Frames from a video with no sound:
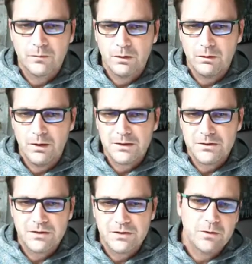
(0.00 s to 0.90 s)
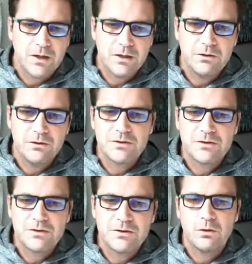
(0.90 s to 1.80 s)
Alright, so this is what I use,
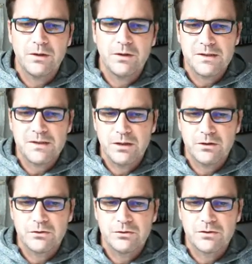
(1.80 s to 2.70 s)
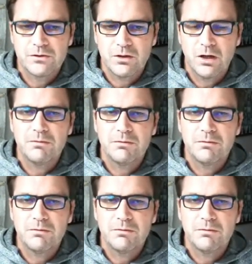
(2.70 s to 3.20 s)
smallseotools.com.